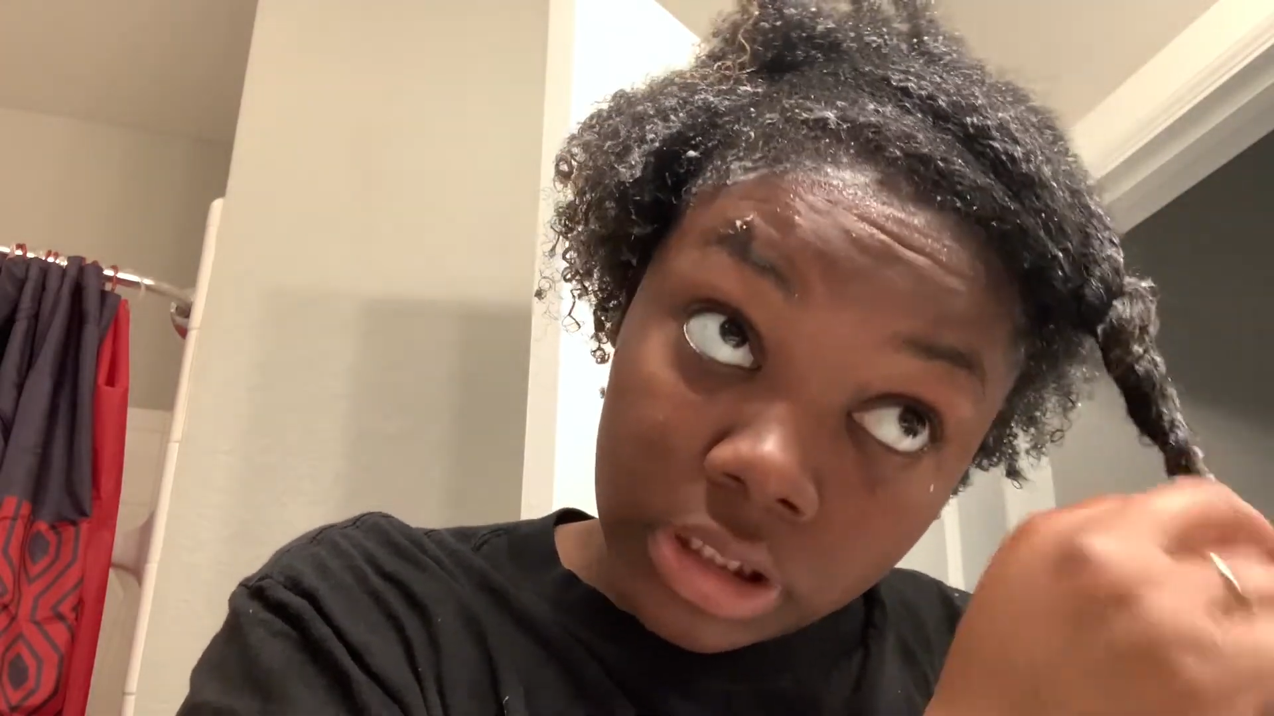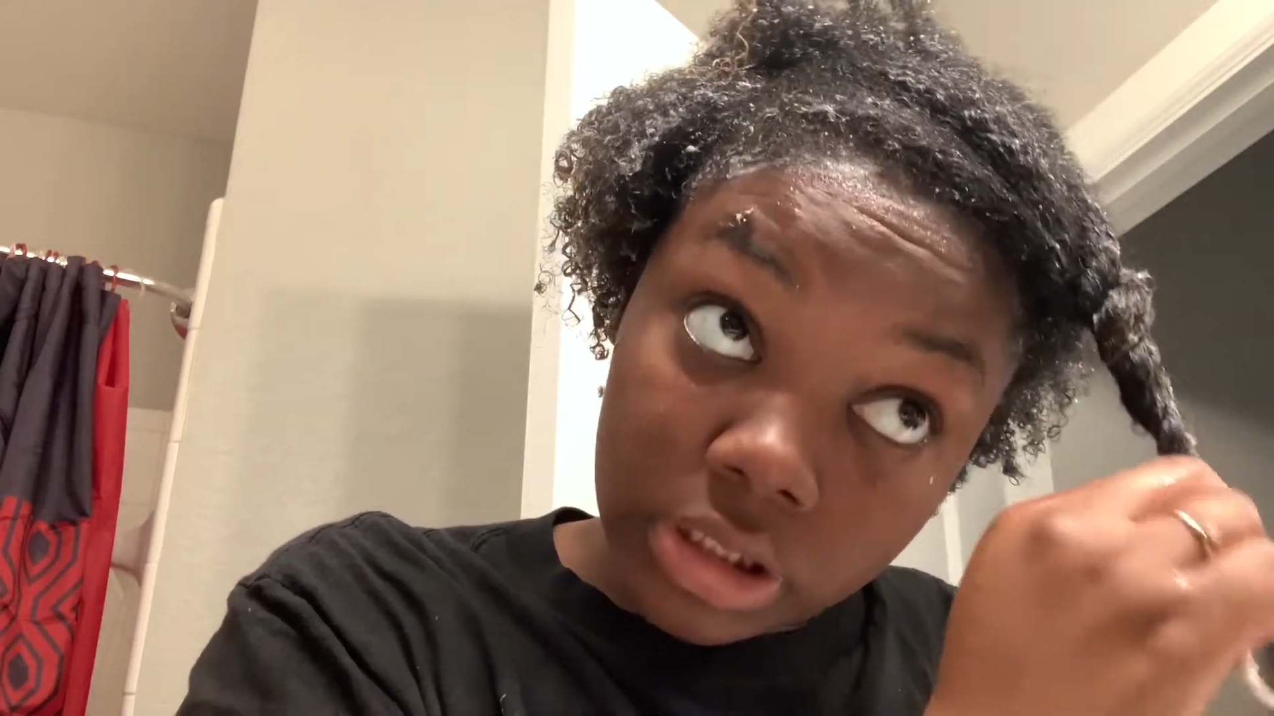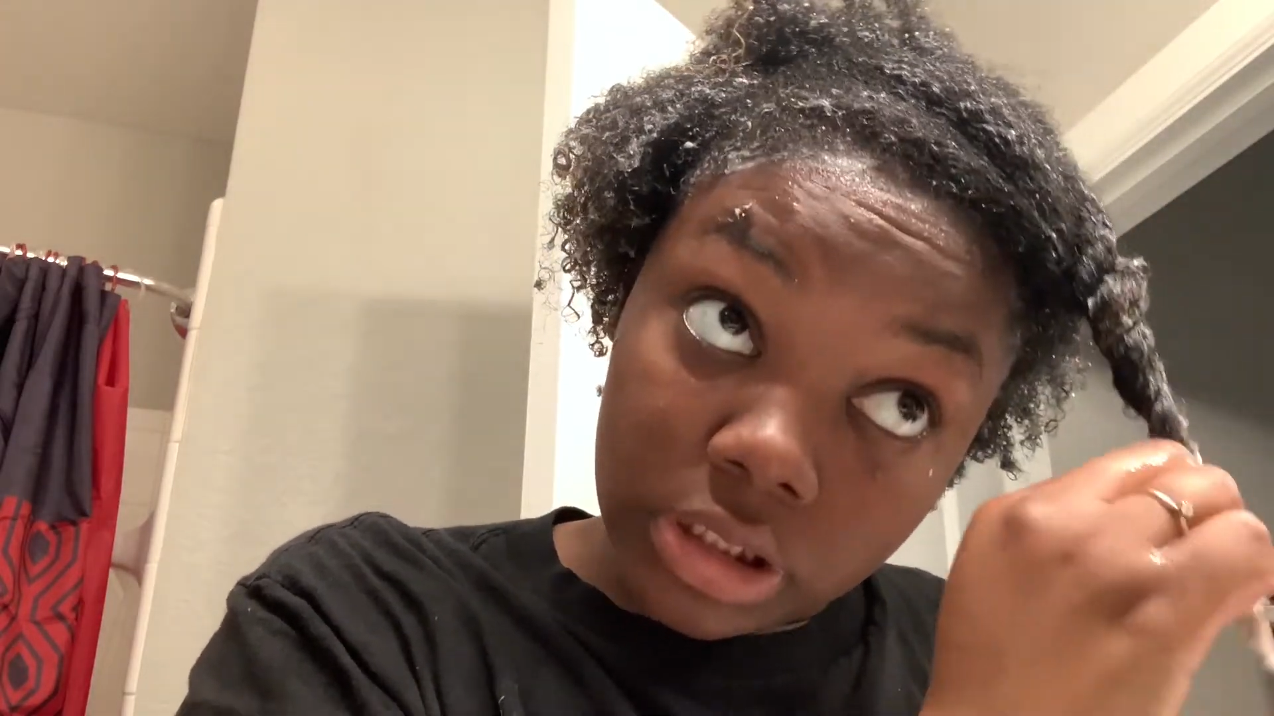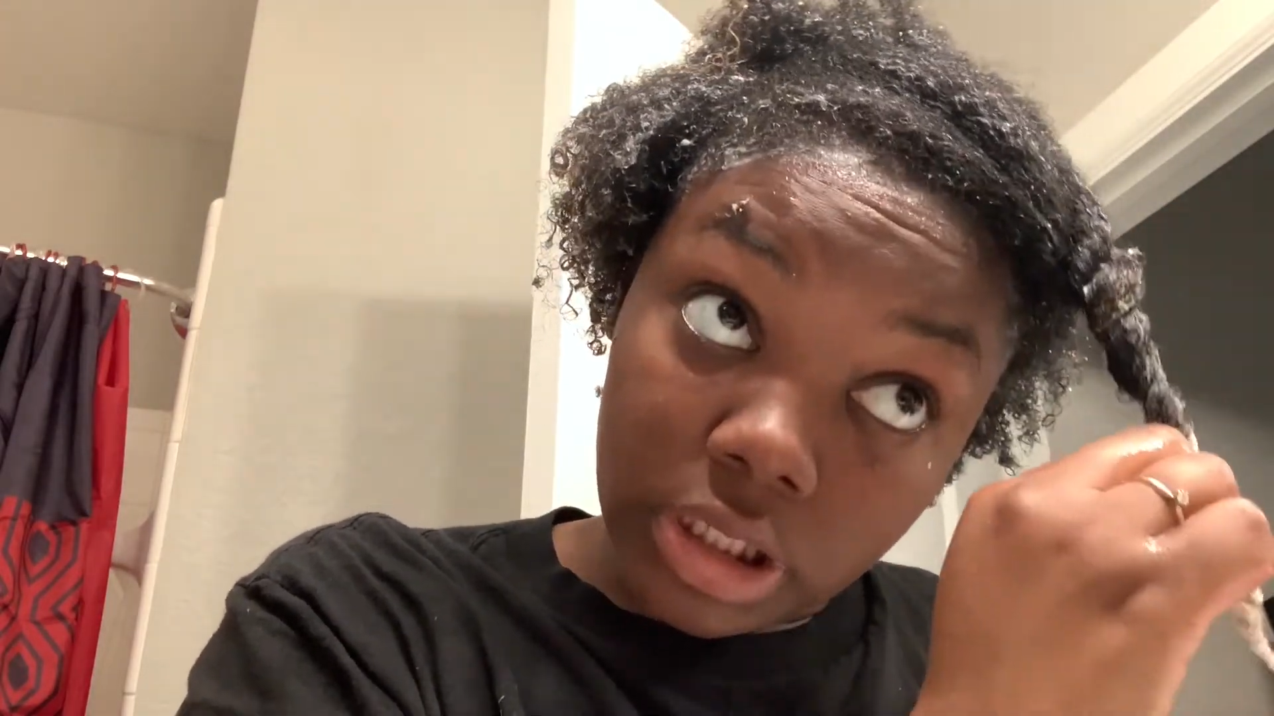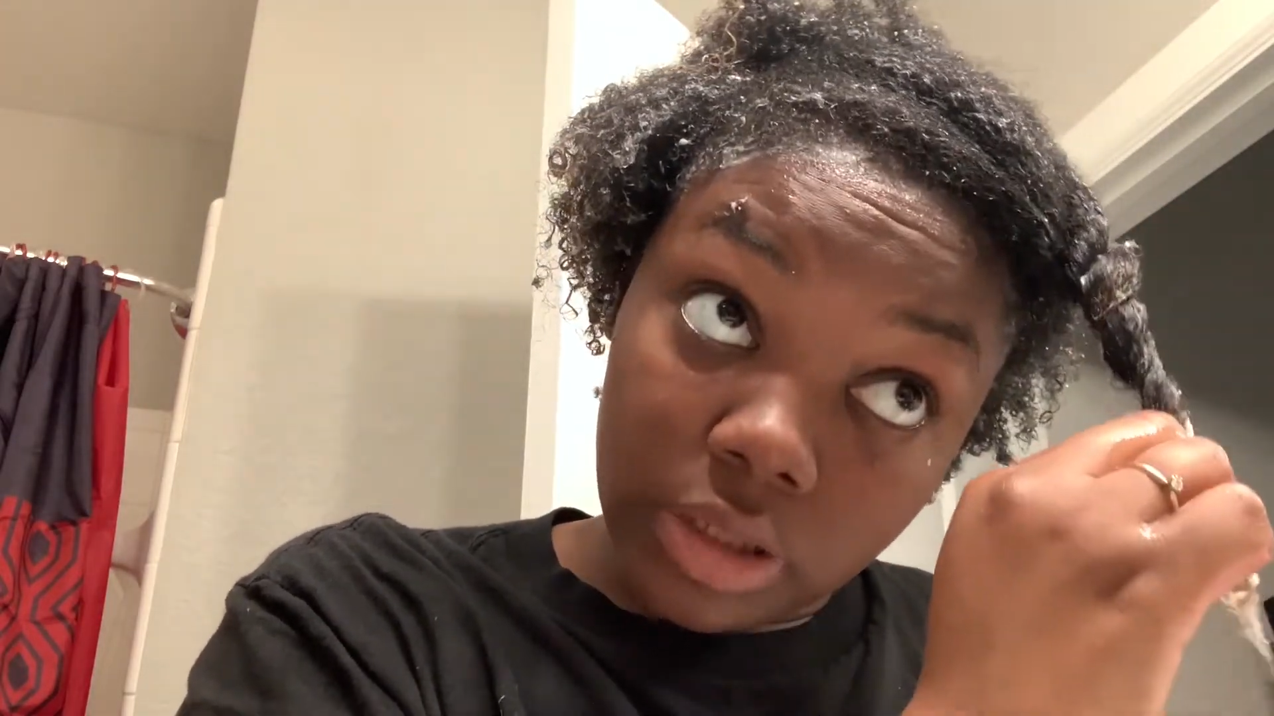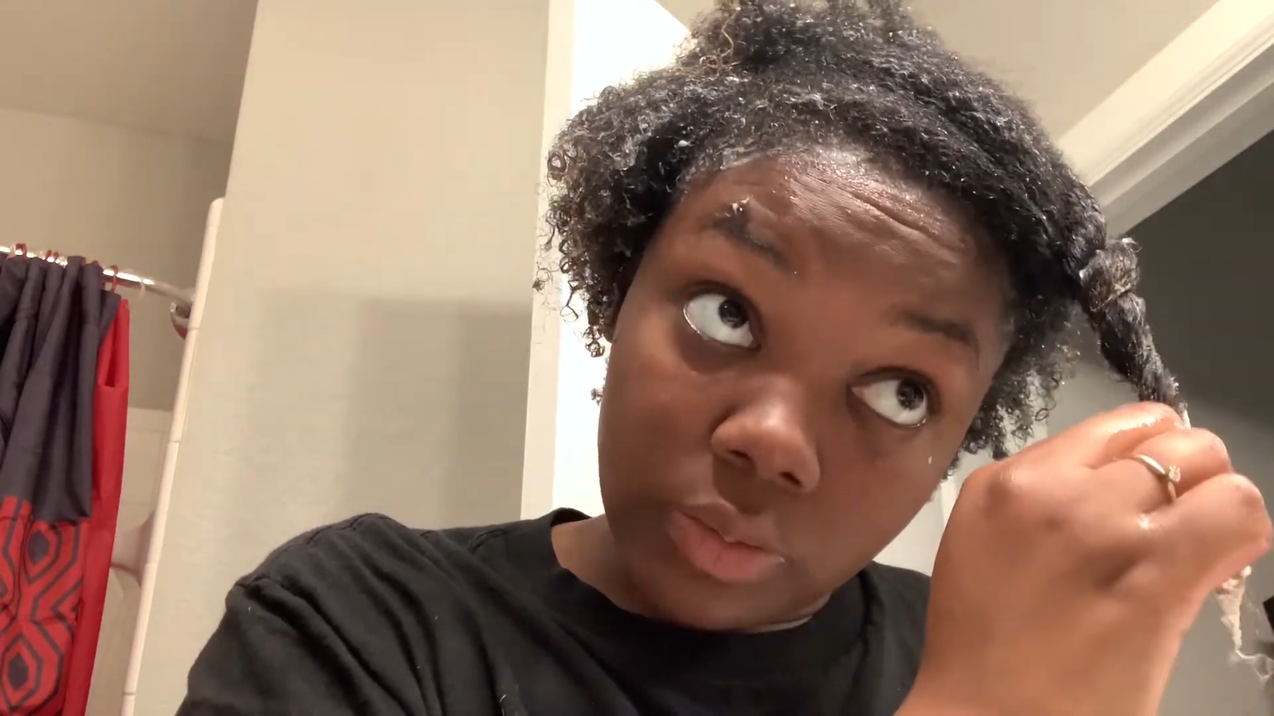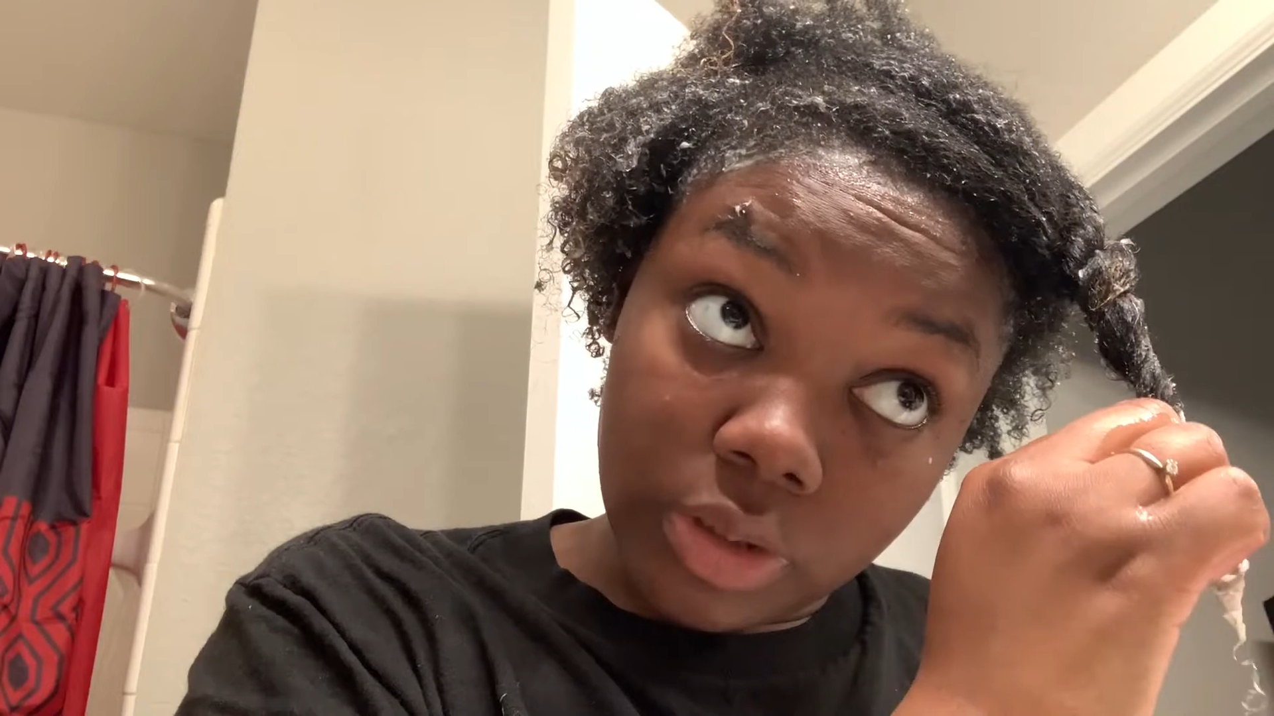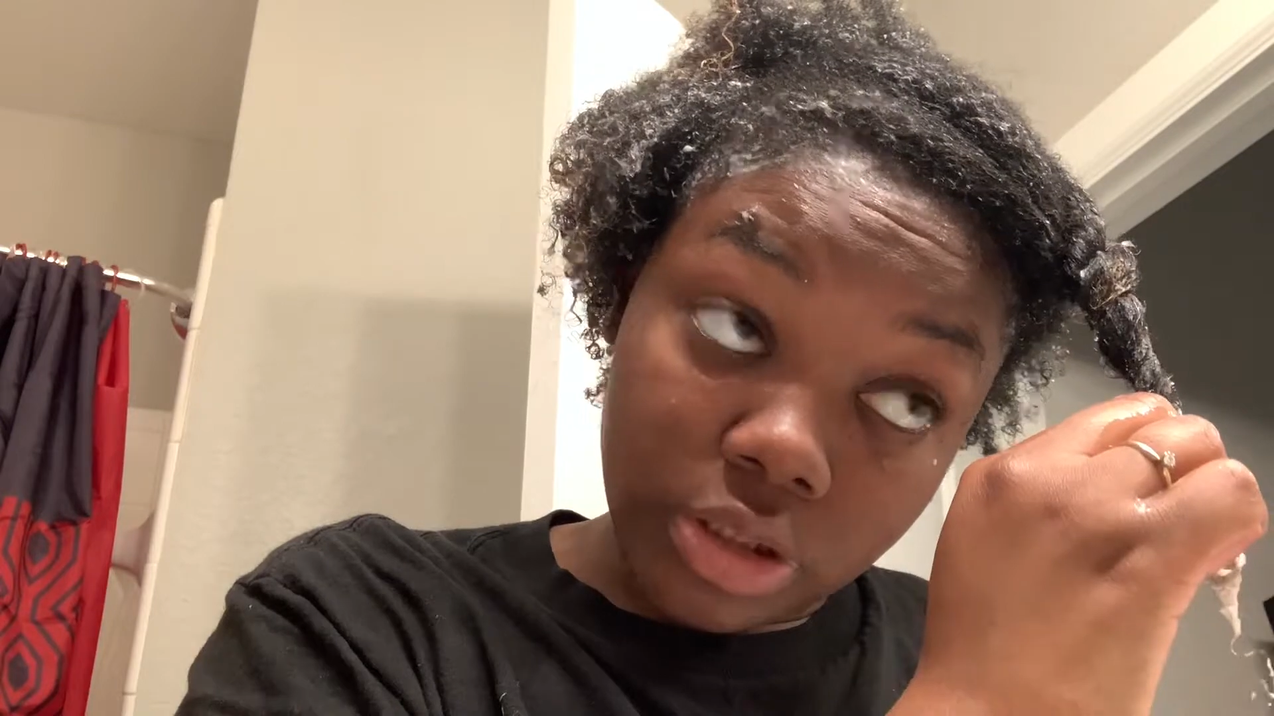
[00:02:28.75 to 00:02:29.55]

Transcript: it's like, what's